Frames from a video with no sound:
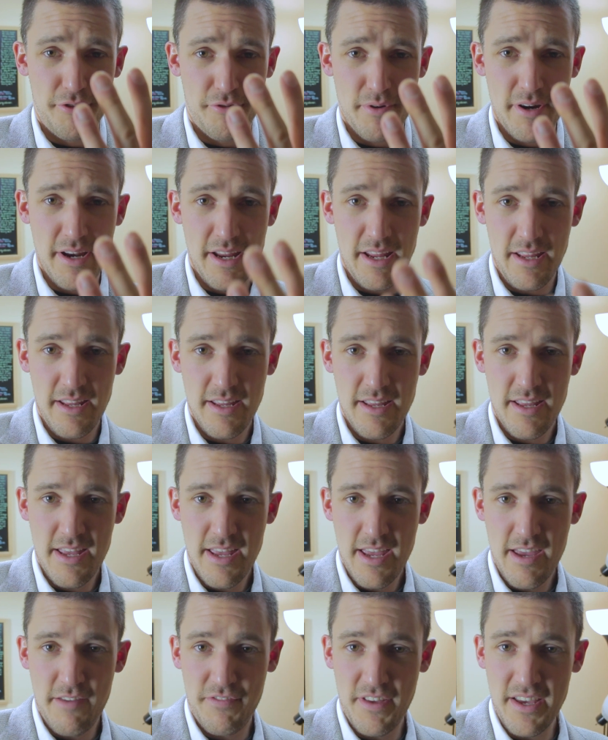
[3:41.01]
3,
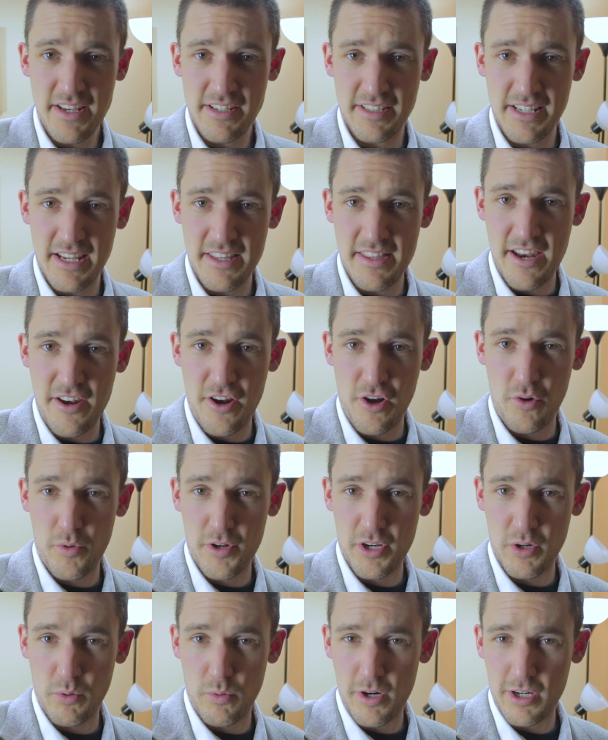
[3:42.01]
if they say they don't
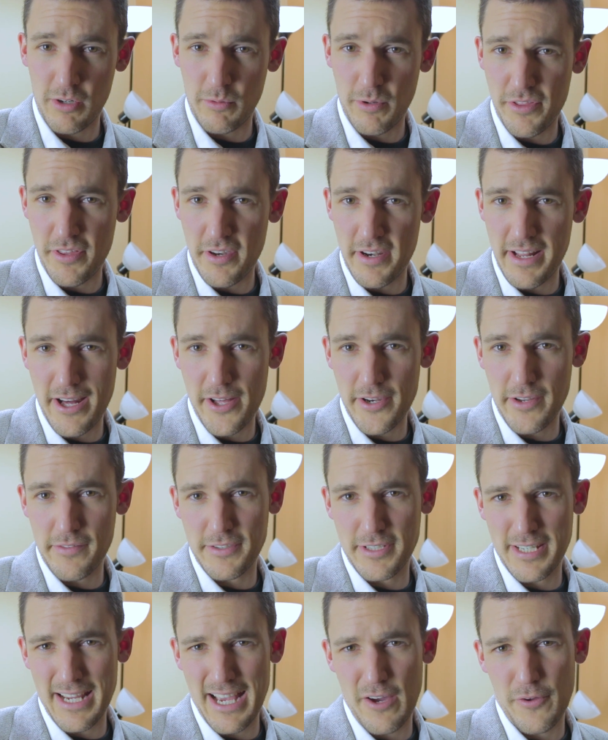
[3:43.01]
want to work with an
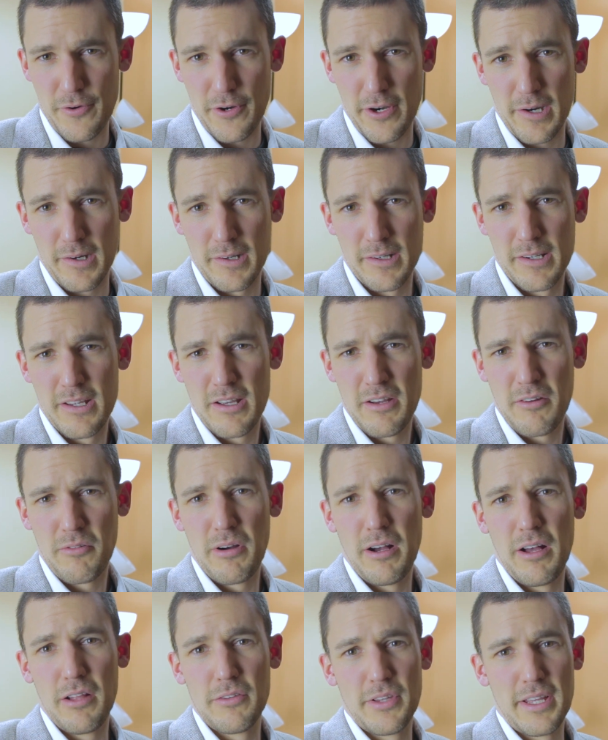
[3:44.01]
out-of-towner,
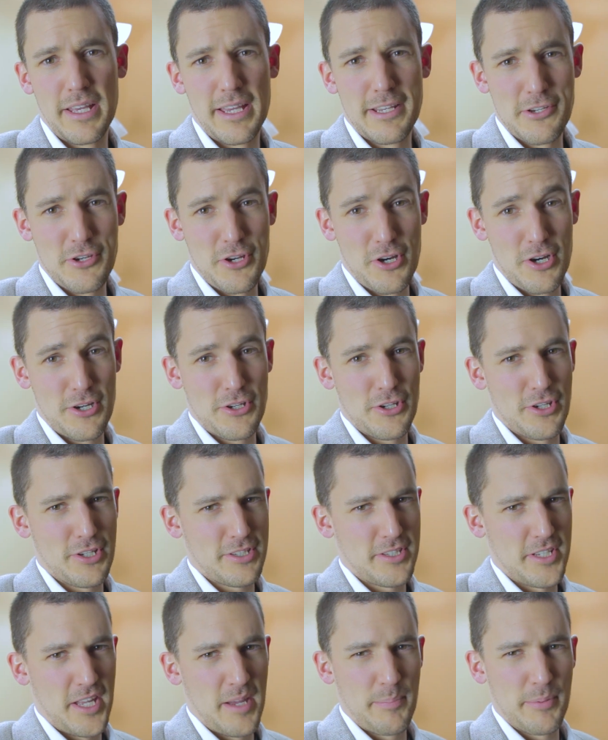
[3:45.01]
well then you're
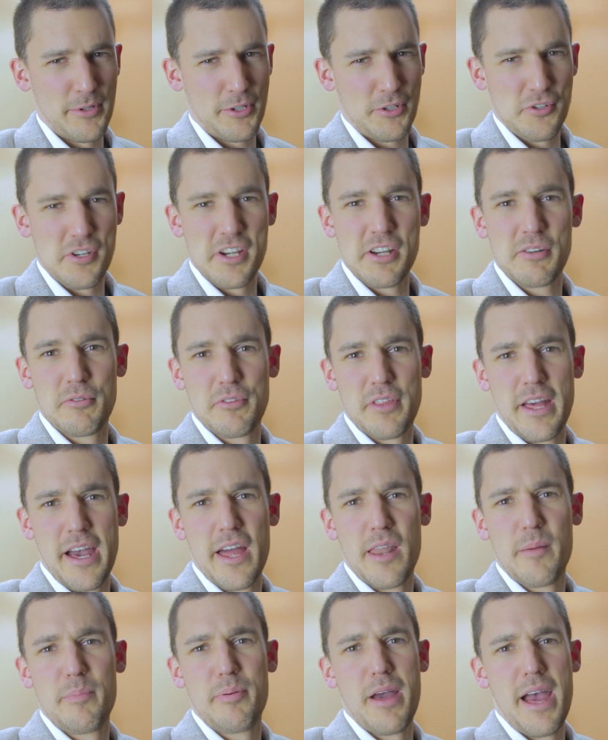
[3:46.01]
just up a creek
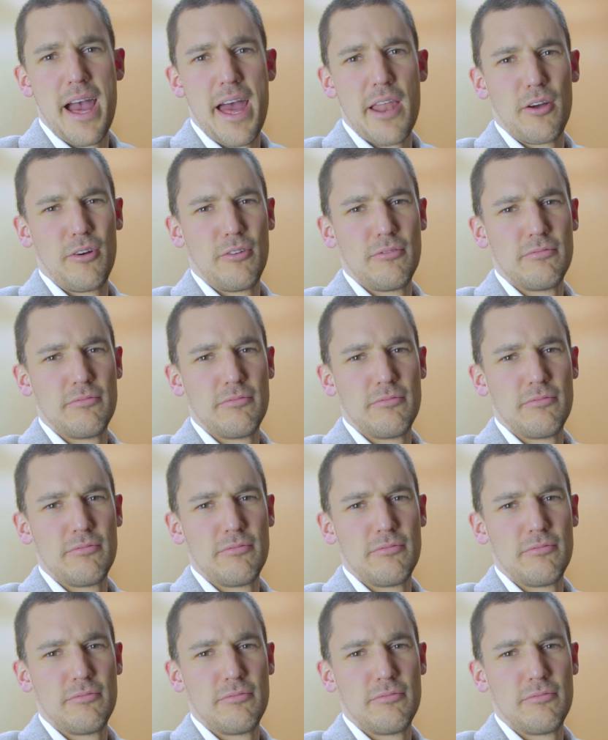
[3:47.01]
without a paddle.